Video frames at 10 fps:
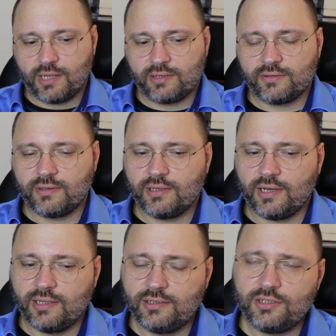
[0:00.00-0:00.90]
But
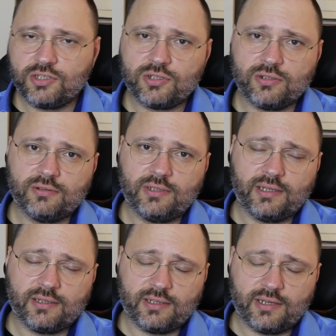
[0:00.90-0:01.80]
the other issue,
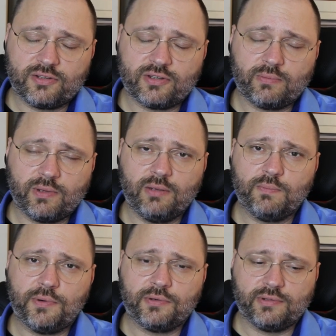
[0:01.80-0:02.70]
and there is something
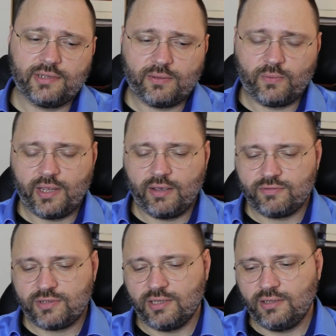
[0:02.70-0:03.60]
important that we
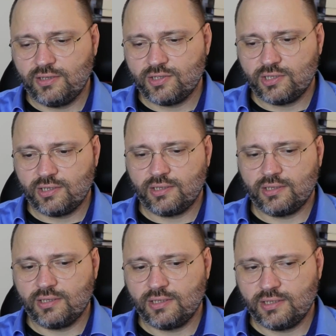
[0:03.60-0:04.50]
have seen, is
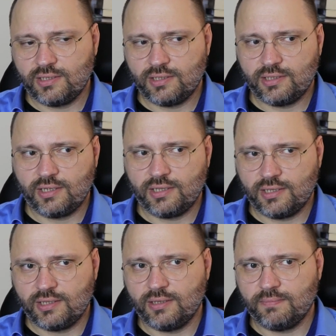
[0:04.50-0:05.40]
the
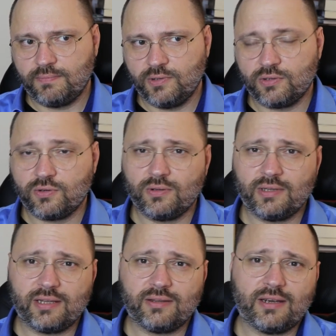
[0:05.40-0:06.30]

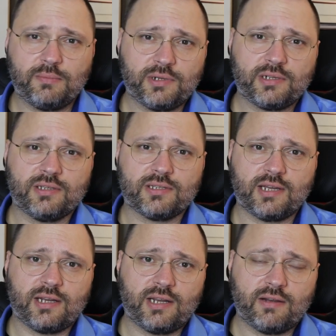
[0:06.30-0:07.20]
role that the
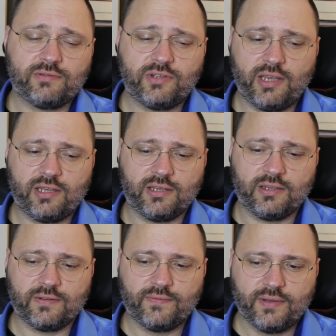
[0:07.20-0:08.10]
Americans are now
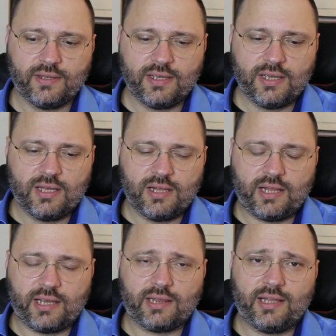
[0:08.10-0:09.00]
taking.
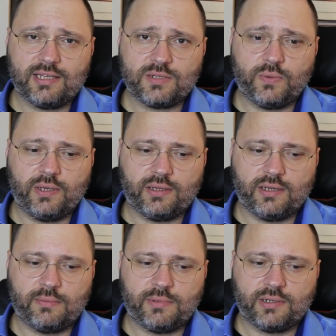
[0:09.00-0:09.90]
Like last
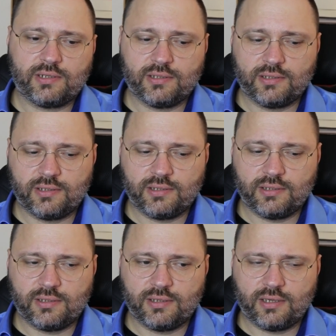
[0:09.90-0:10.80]
week, the American,
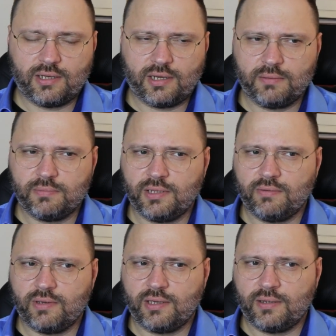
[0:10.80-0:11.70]
I
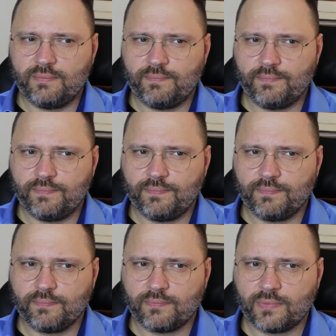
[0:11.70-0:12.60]
believe,
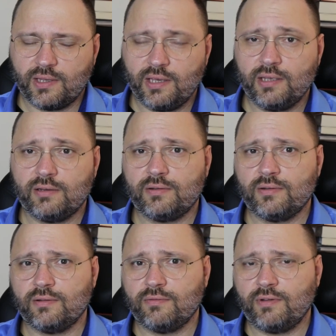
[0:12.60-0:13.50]
air
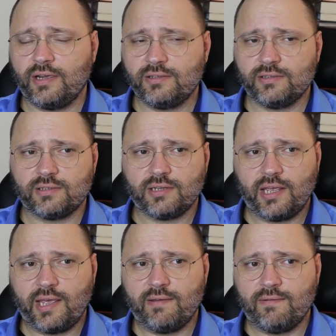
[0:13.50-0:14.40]
fighter
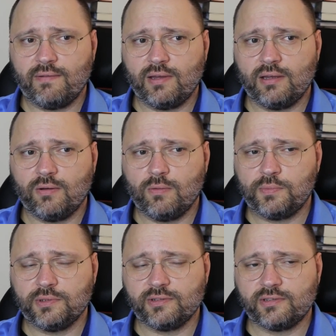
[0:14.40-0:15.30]
have
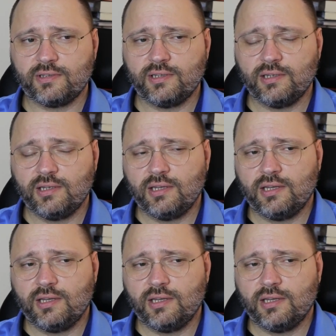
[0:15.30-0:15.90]
opened